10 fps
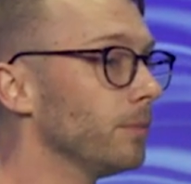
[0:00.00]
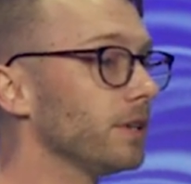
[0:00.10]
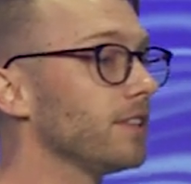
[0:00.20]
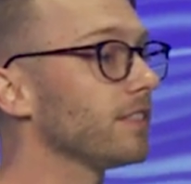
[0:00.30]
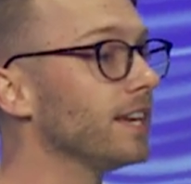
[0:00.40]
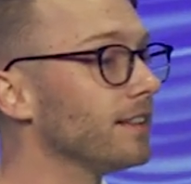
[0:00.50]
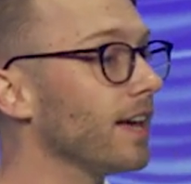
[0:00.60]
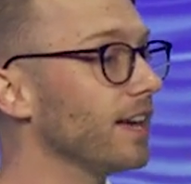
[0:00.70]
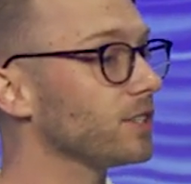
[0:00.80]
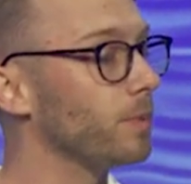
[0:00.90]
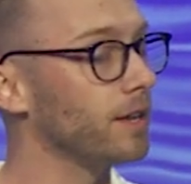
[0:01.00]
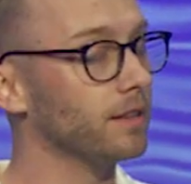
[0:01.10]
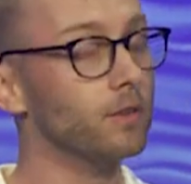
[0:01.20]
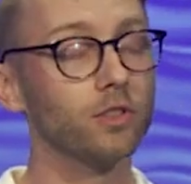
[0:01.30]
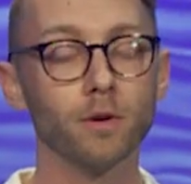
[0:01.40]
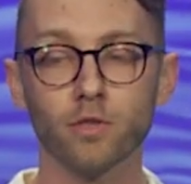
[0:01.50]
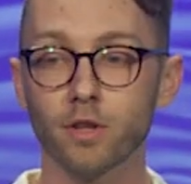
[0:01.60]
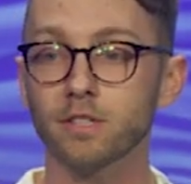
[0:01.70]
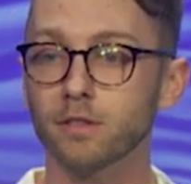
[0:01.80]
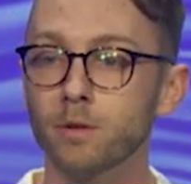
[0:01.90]
But the thing that has been the,
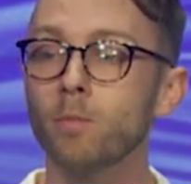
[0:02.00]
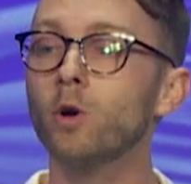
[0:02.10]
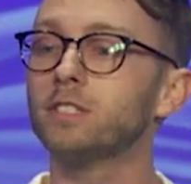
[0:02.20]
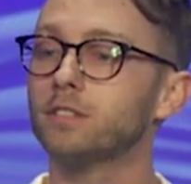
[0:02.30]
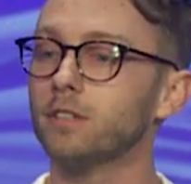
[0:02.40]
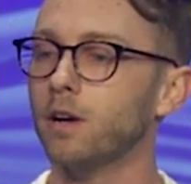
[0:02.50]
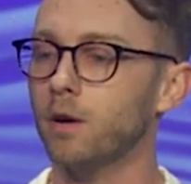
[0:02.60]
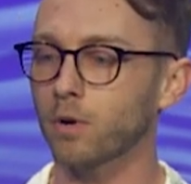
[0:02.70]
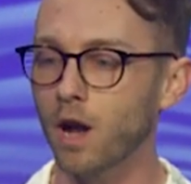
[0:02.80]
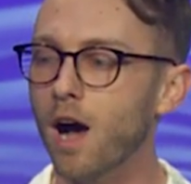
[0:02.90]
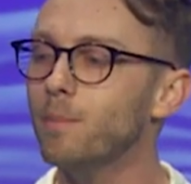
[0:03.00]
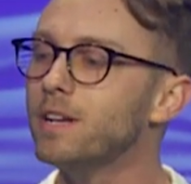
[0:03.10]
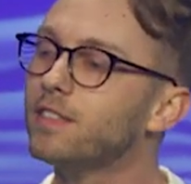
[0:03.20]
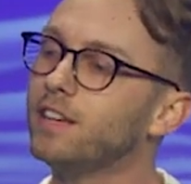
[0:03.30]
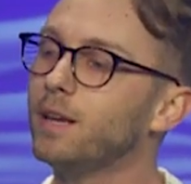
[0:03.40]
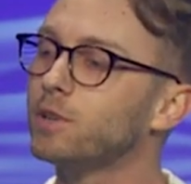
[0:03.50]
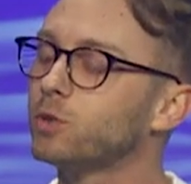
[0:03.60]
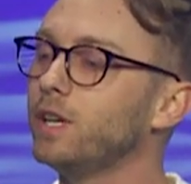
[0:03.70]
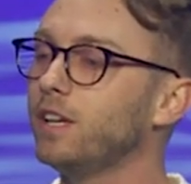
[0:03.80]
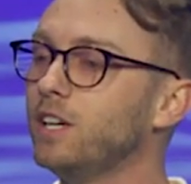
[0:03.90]
the, the most uh, common theme
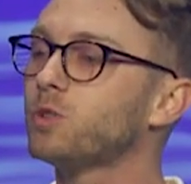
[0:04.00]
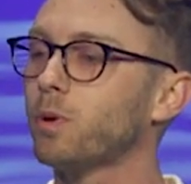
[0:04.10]
between each